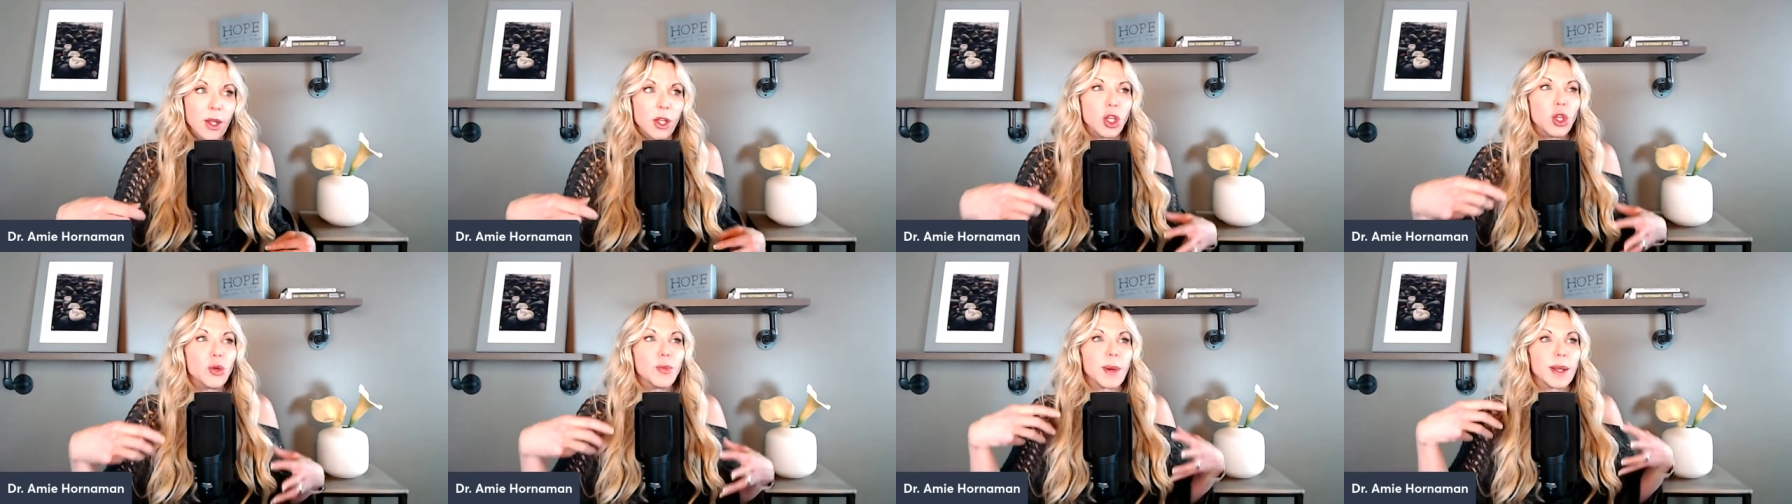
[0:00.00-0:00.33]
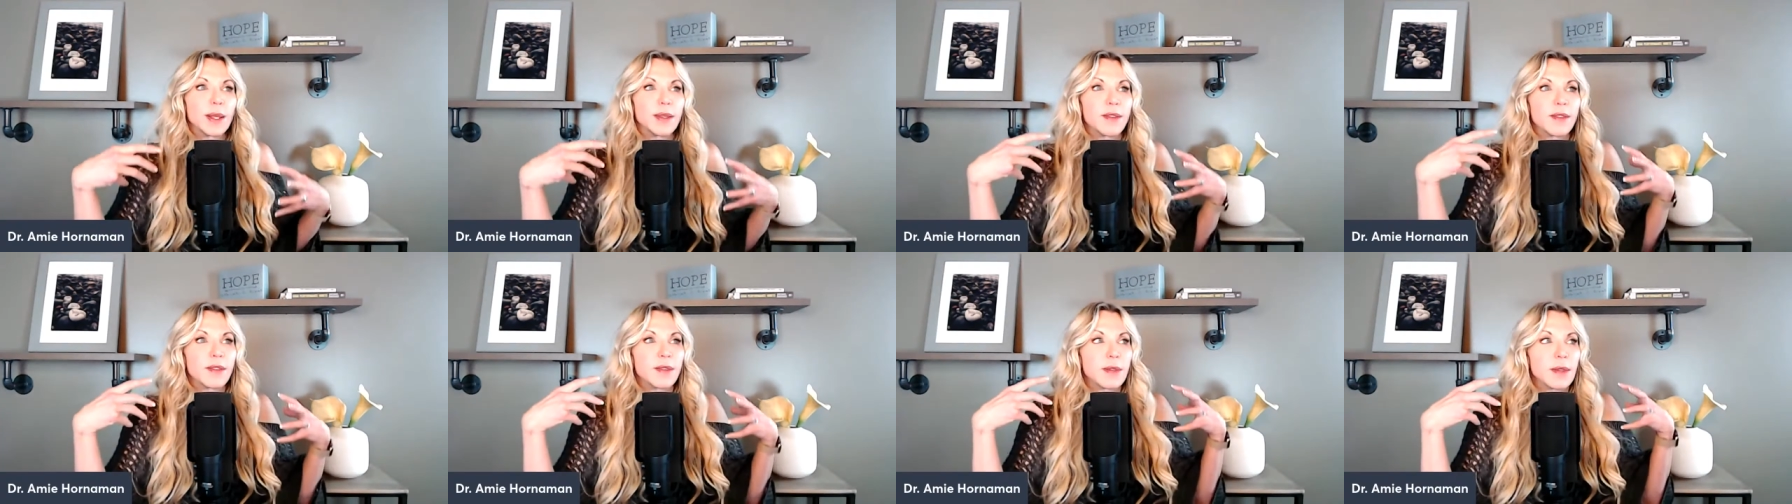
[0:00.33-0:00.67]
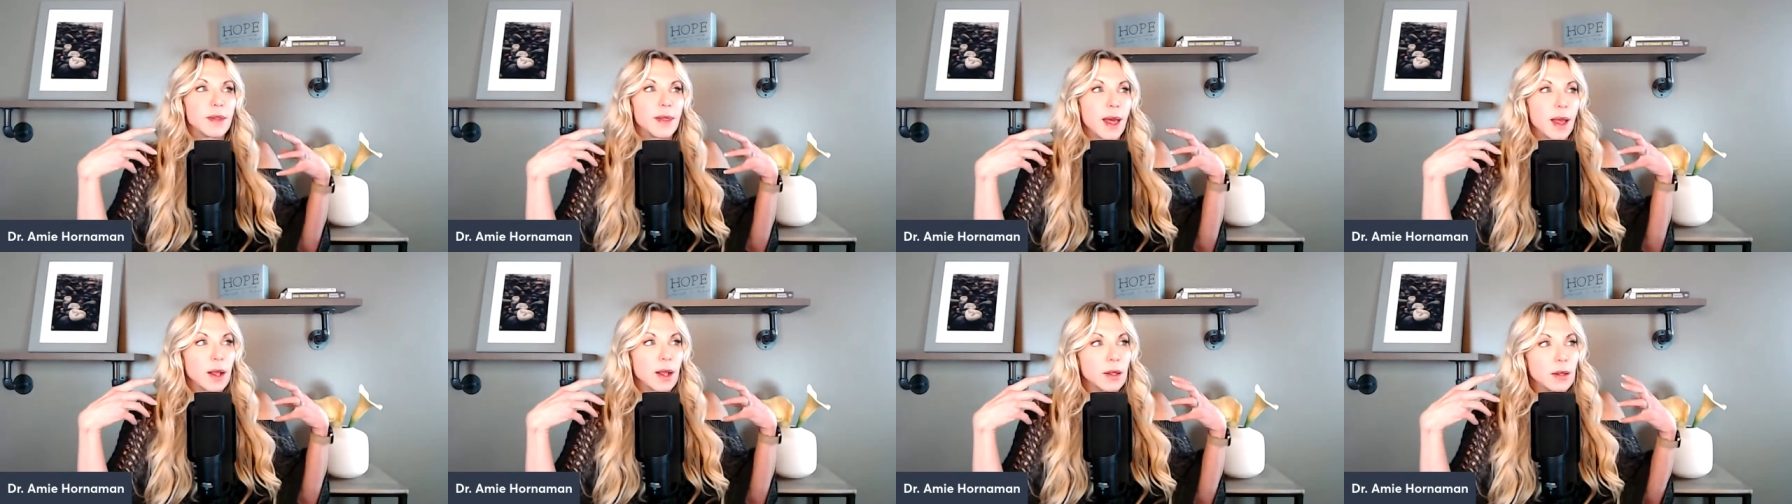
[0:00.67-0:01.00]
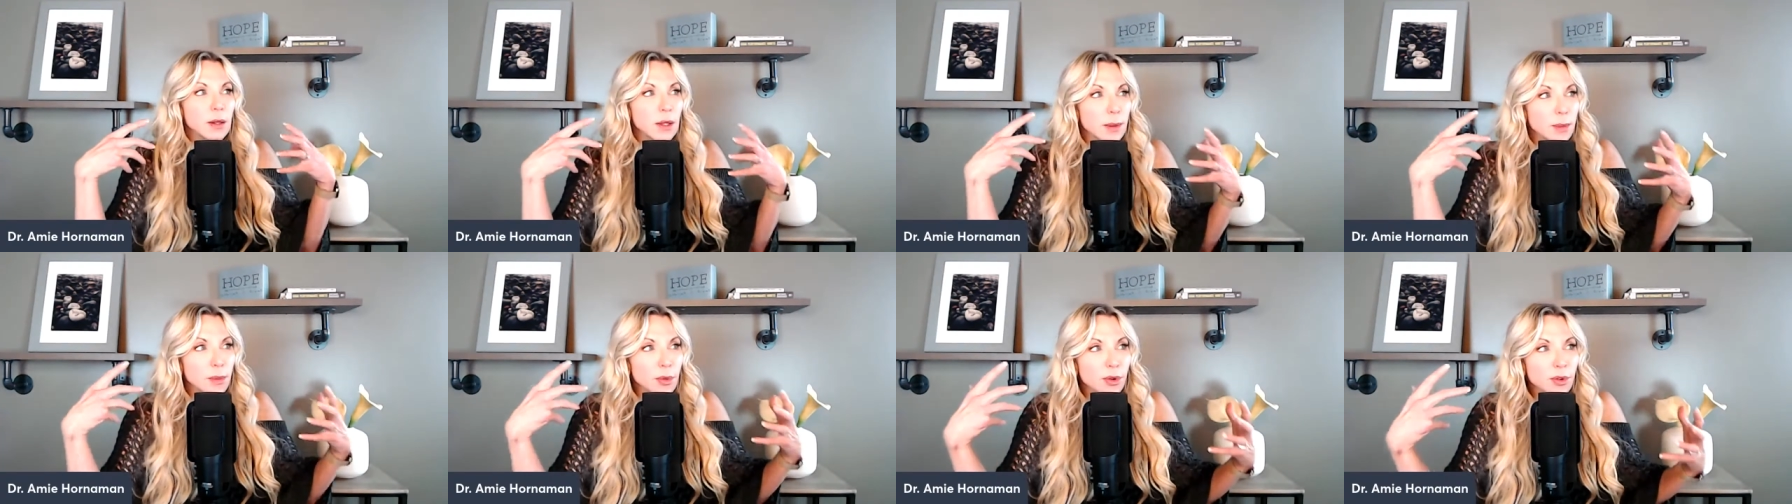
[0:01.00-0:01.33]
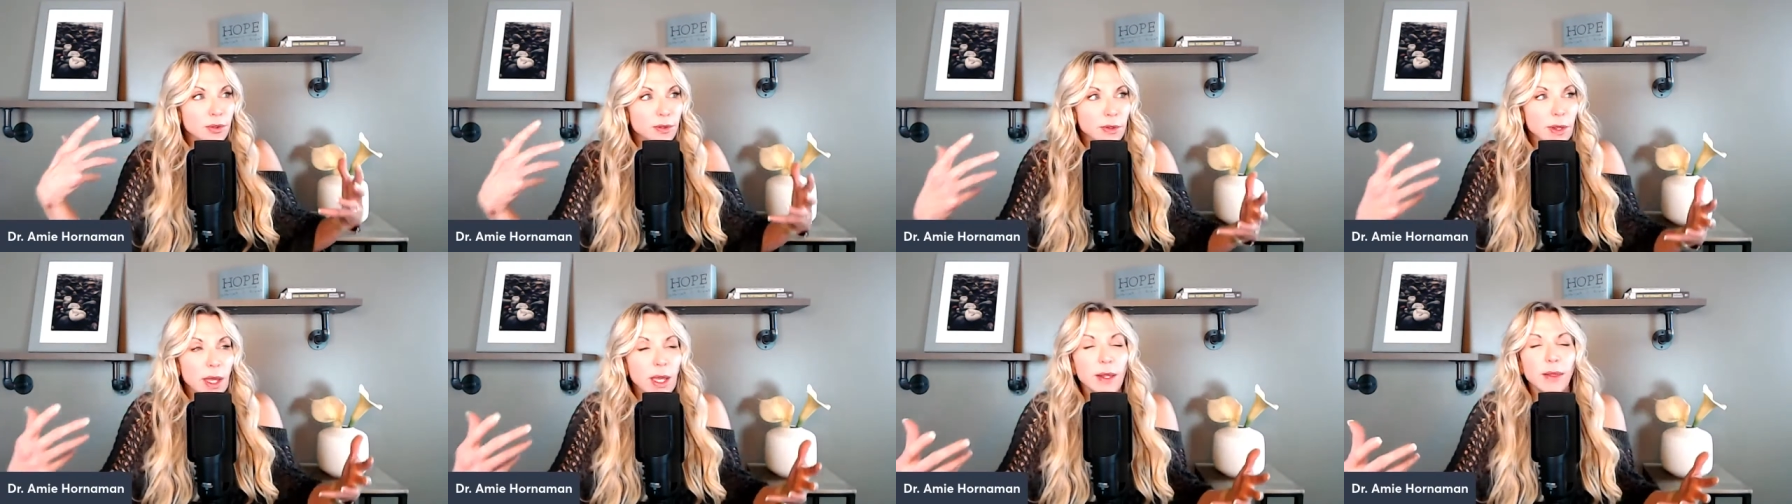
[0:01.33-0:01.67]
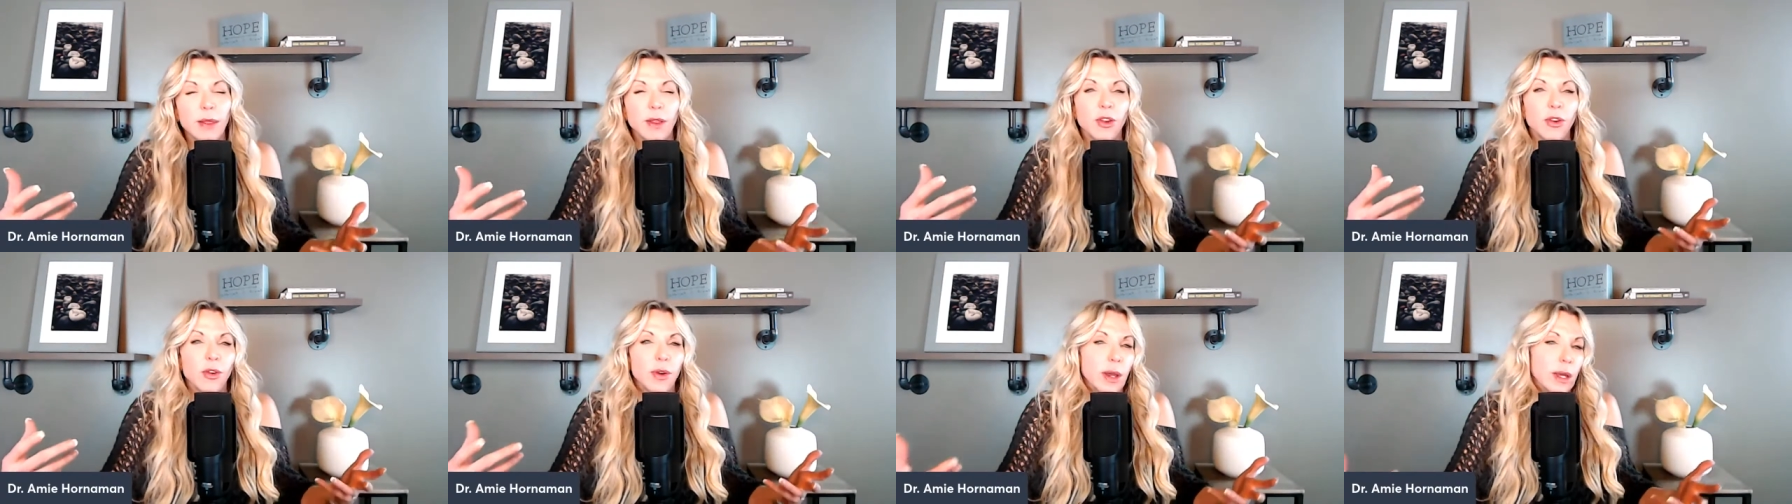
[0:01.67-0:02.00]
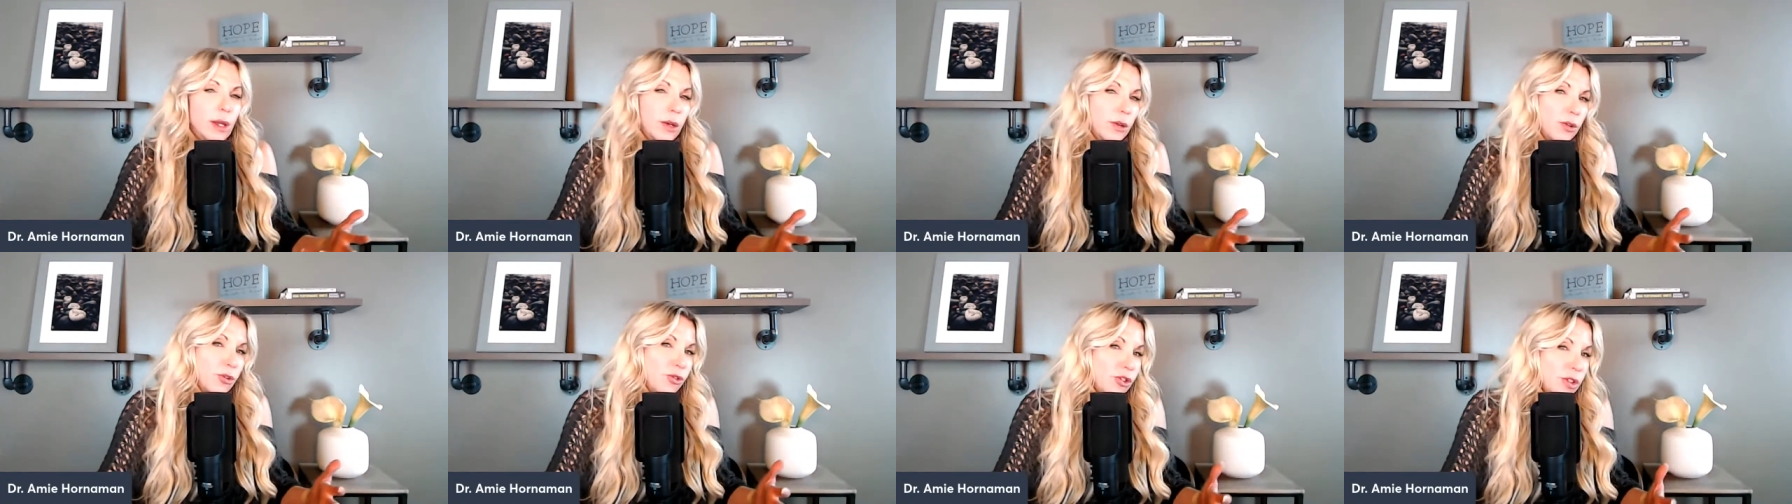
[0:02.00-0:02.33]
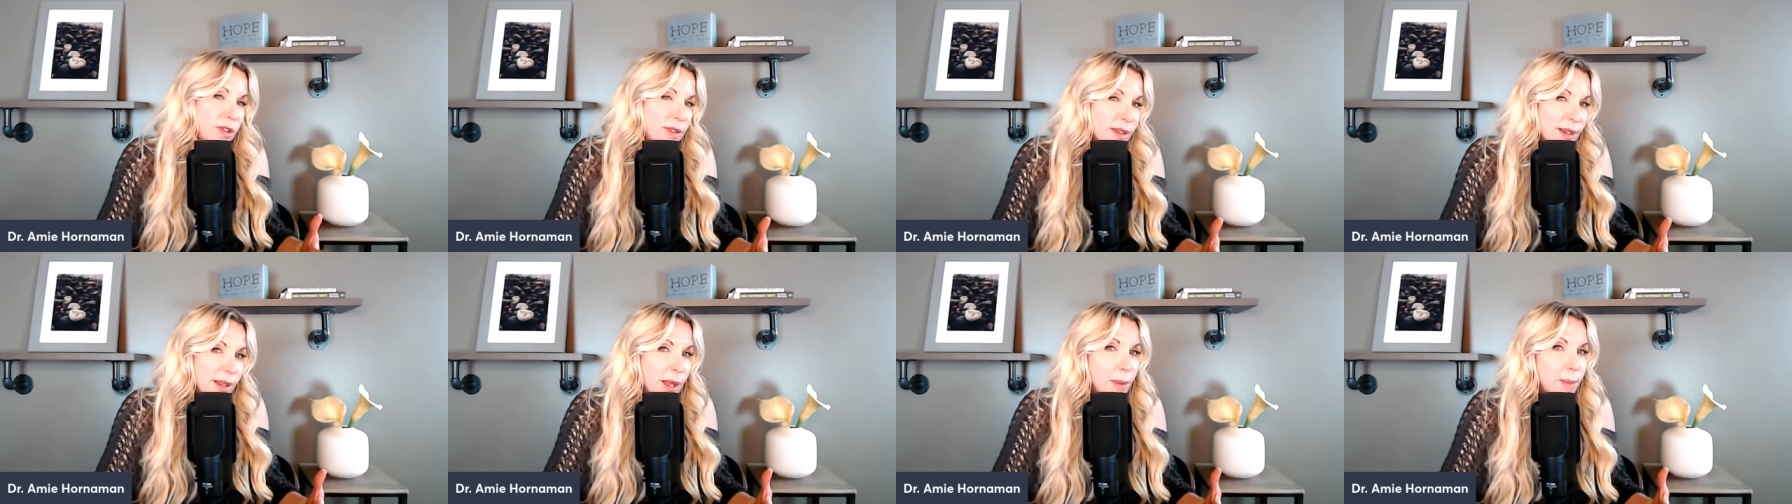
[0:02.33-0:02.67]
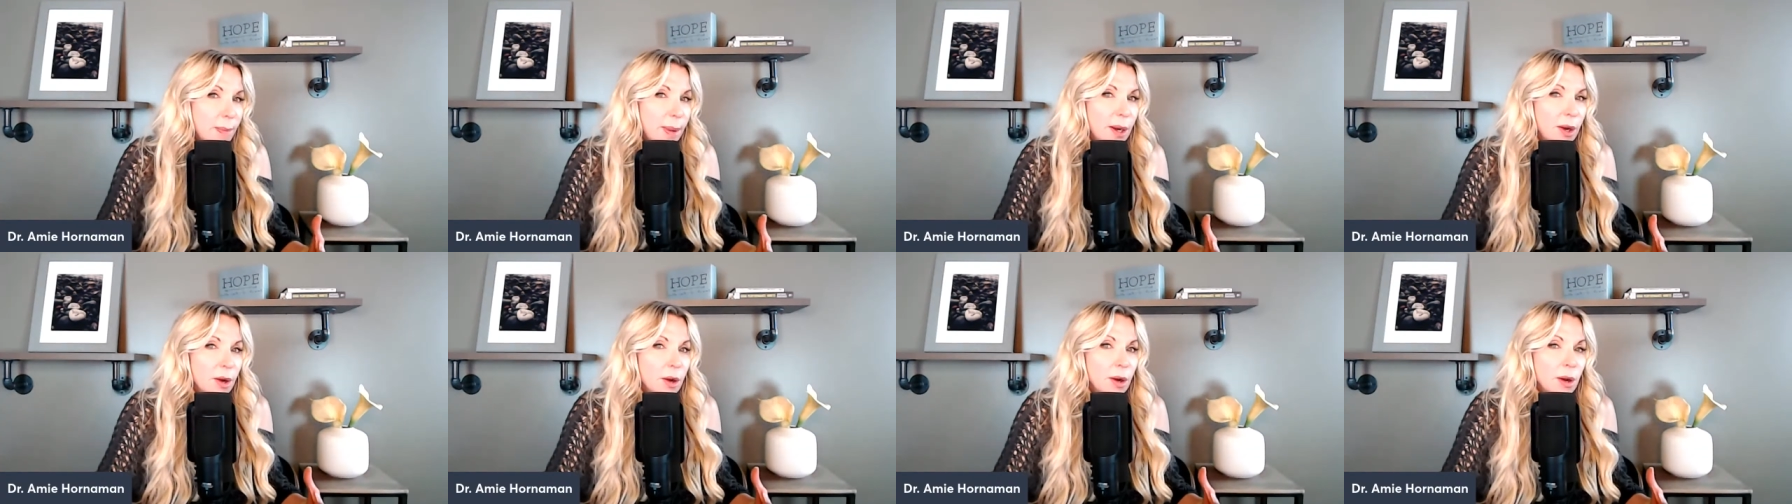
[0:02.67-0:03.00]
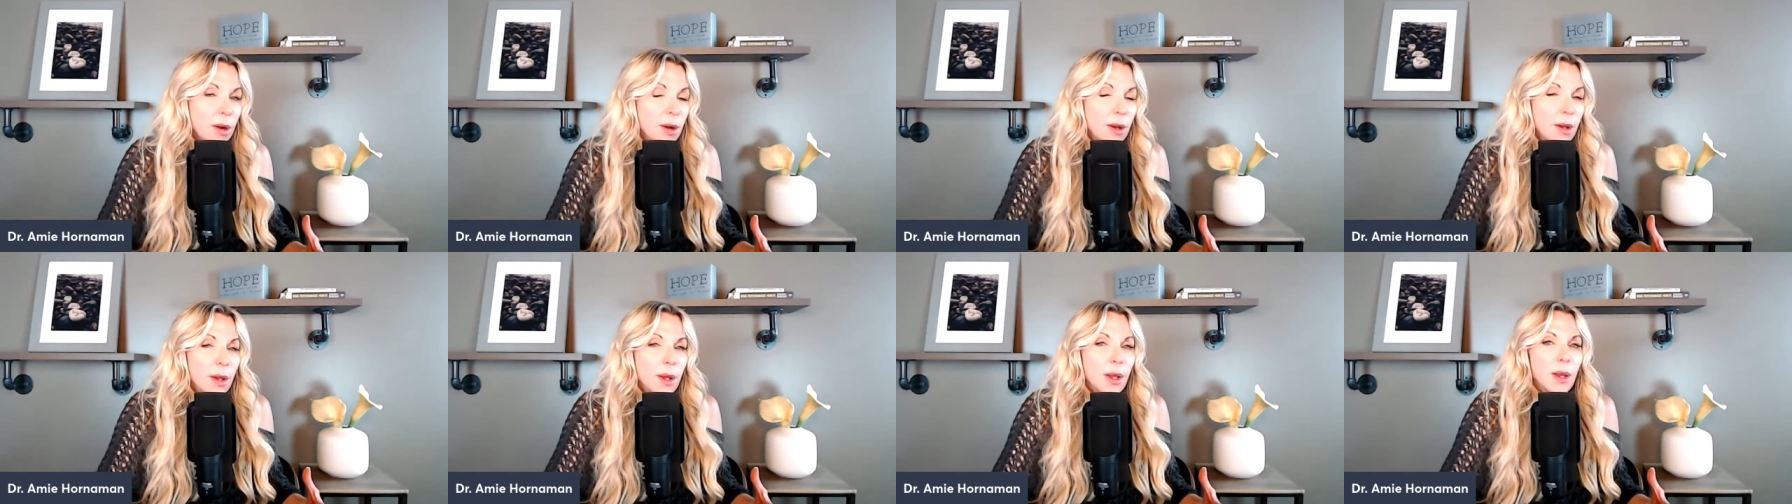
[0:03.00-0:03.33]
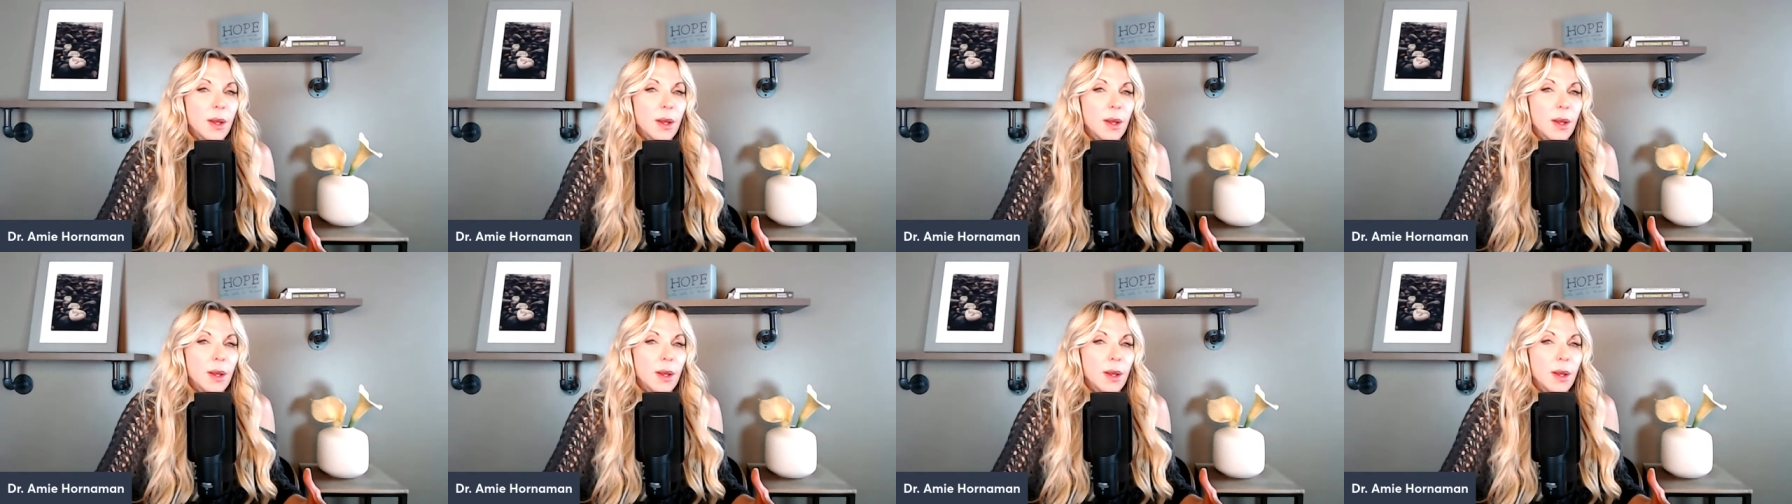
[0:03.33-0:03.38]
You might see that glimmer of light that your energy is getting better,